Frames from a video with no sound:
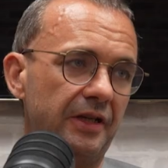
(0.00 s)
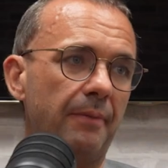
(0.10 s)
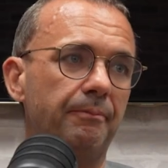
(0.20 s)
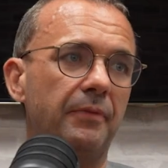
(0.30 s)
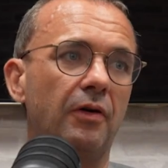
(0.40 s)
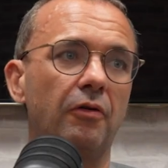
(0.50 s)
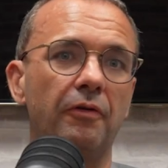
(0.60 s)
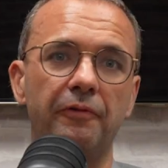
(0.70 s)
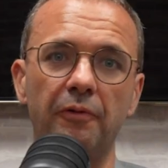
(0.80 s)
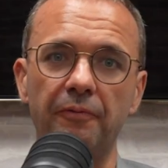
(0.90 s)
Yep, or
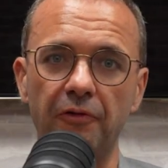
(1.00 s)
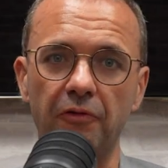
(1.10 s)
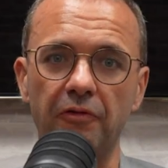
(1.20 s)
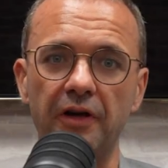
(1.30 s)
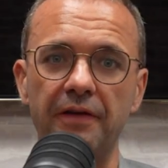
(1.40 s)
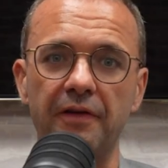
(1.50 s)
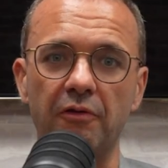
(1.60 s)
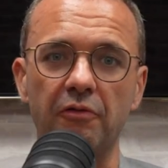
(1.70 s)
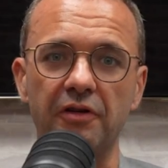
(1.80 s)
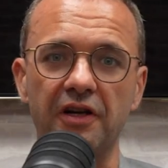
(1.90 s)
Form 4 if they're
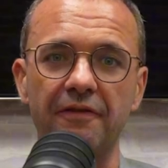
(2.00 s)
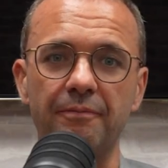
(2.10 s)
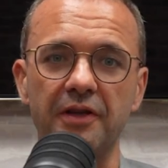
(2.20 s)
old enough,